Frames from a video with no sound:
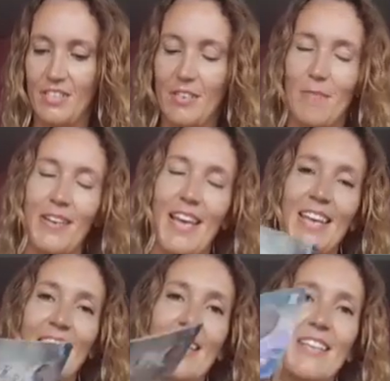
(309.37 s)

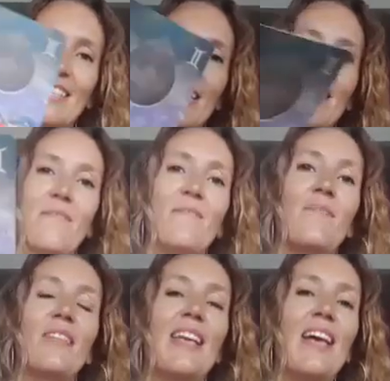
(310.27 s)
Gemini energy.
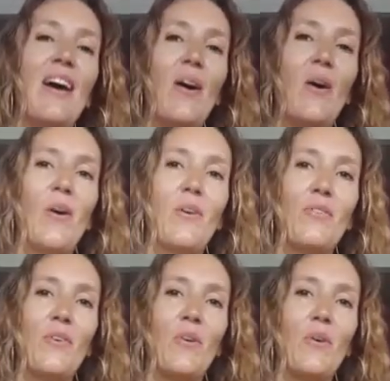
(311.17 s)

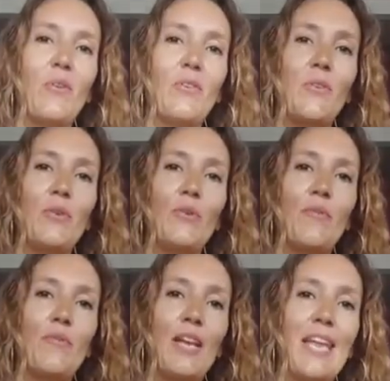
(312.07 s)
Honor your
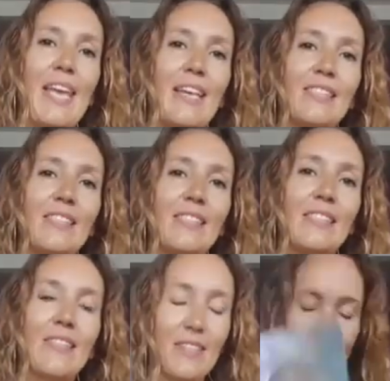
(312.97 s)

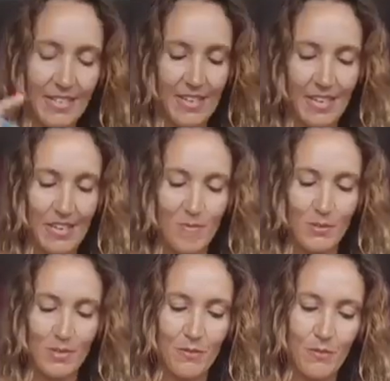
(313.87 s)
feelings.
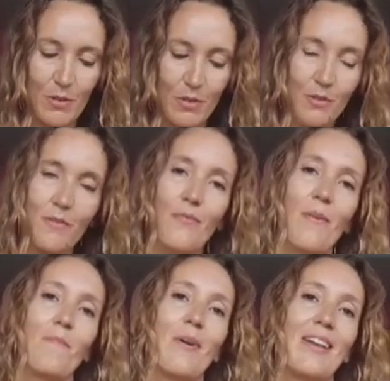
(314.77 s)
Important for you to
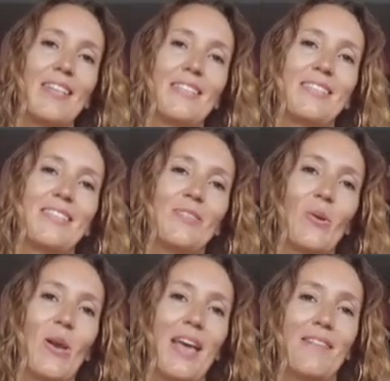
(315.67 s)
find balance in
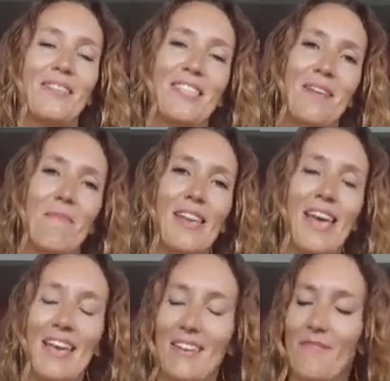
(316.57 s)
your life,
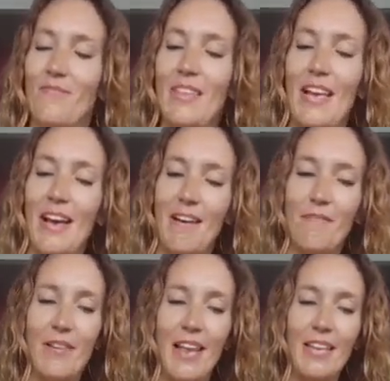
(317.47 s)
Gemini. I
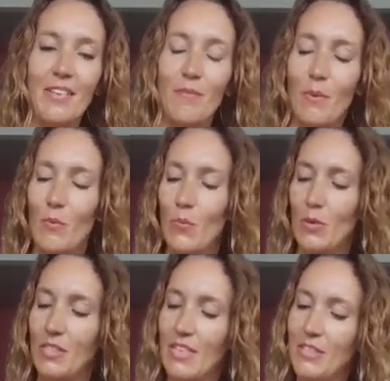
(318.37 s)
feel like you've been
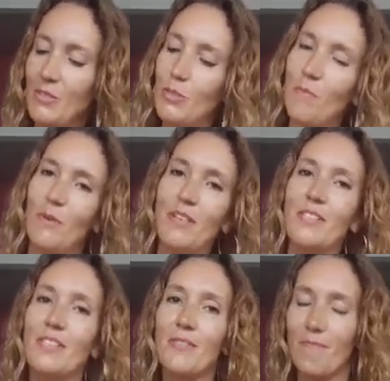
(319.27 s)
working too
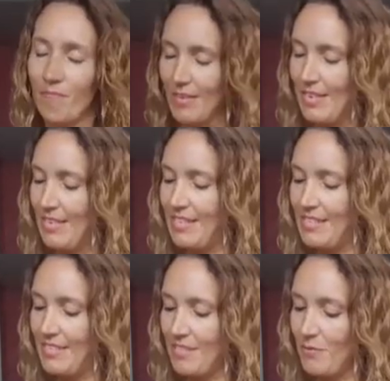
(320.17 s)
much.
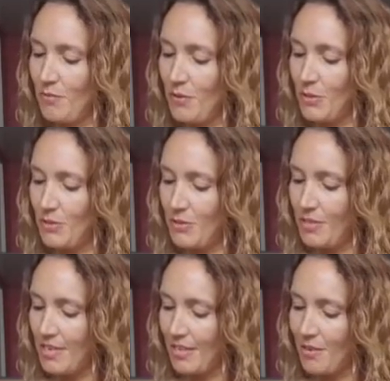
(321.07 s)
It's time for you to
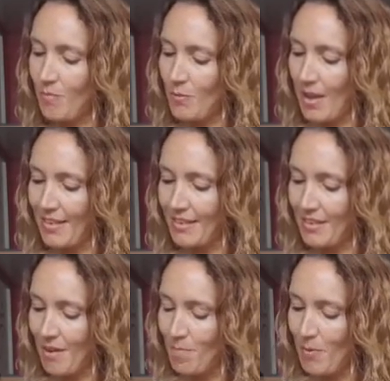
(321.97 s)
take a break,
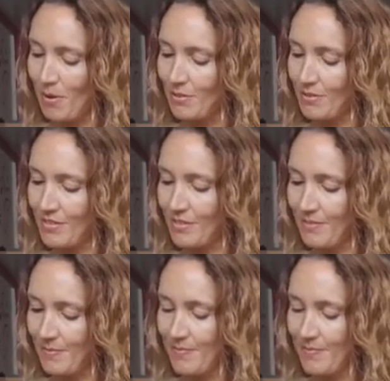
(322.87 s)
a pause.